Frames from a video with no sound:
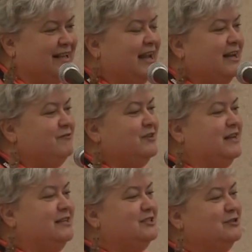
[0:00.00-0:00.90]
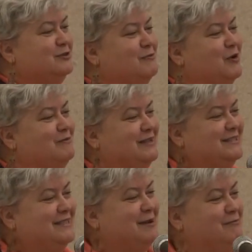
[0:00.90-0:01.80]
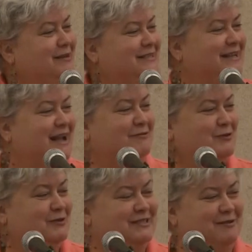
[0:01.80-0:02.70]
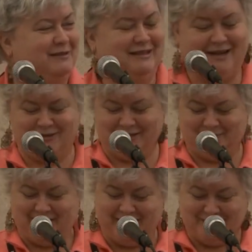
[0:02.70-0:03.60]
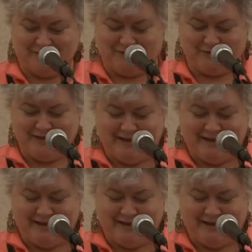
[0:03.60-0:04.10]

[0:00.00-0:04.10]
And if you'd like to learn more about snipe hunting afterwards, I'll be glad to explain it to you.